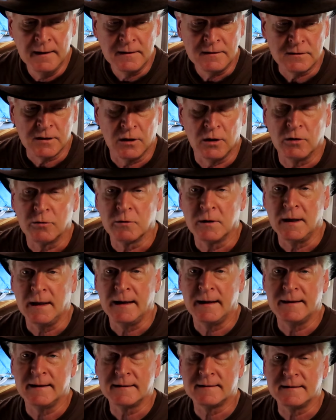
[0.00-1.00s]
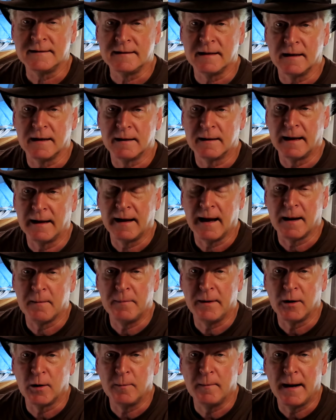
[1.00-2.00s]
So really this is I got a
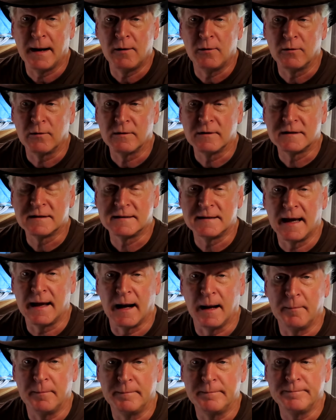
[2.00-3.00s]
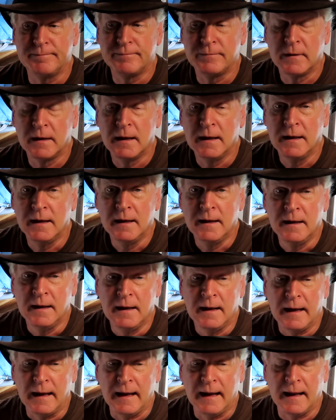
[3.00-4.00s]
better mount setup,
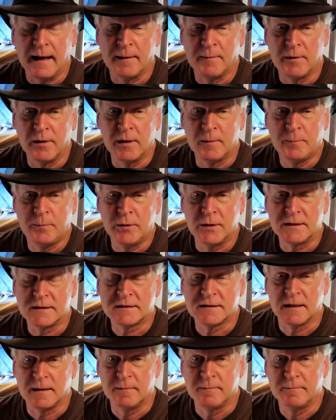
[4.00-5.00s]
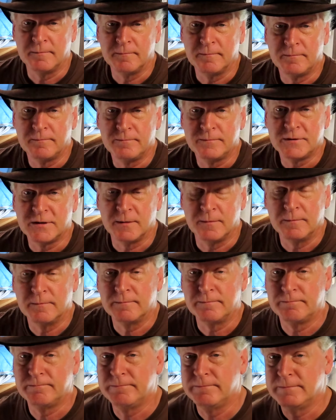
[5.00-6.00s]
and I'm going to put some
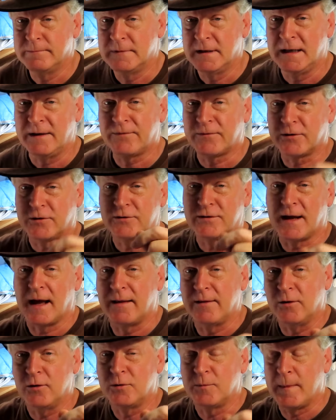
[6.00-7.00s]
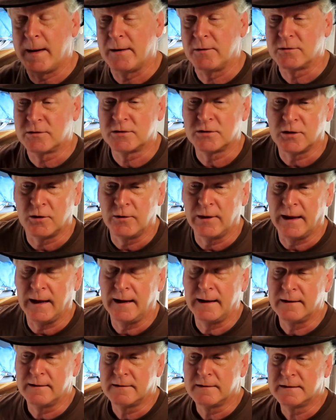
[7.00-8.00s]
lifters on those mounts so
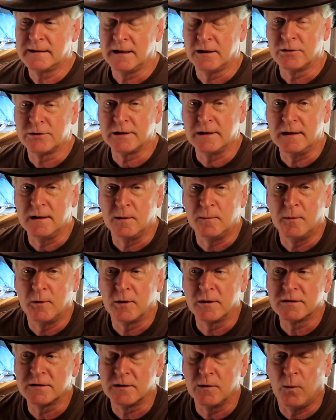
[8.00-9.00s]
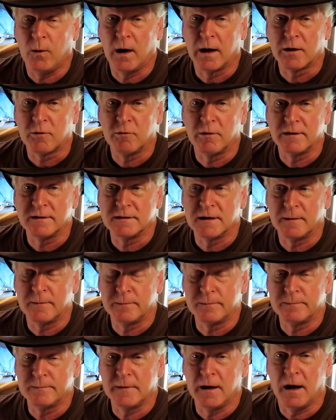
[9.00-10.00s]
they tilt a little more so the water runs
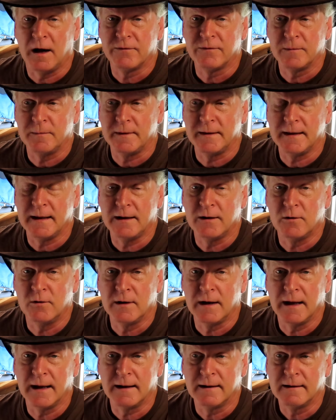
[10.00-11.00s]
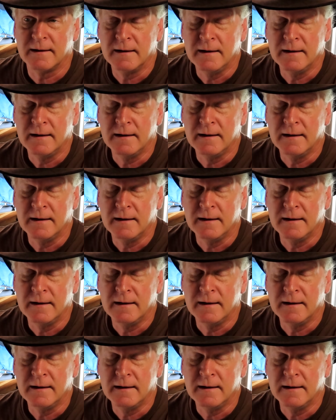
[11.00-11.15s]
off them and they don't get